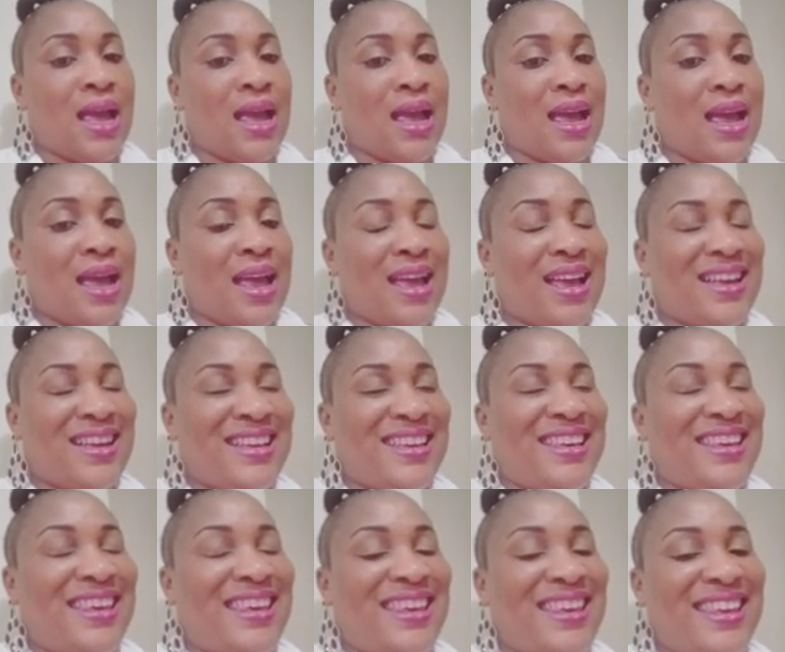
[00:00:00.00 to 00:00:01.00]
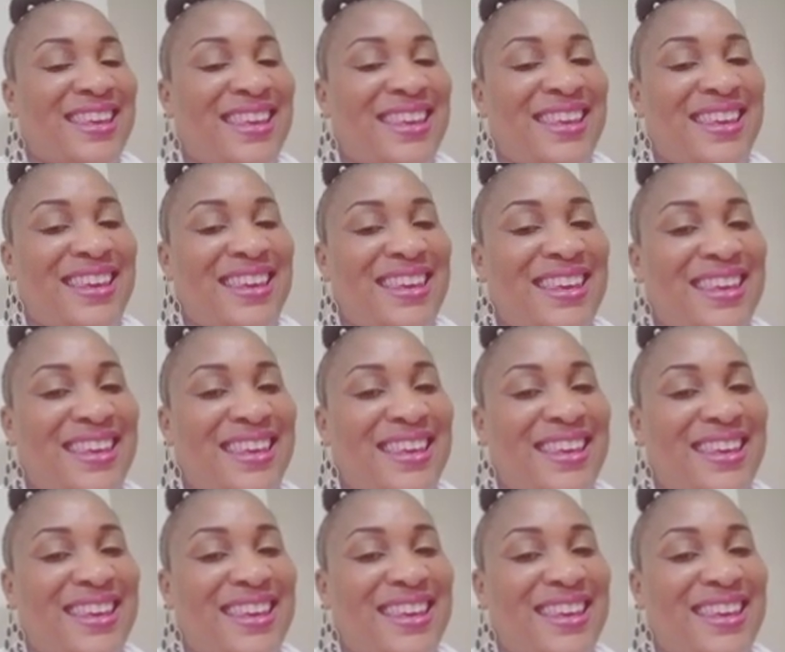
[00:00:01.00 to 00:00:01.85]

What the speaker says: (no one is talking)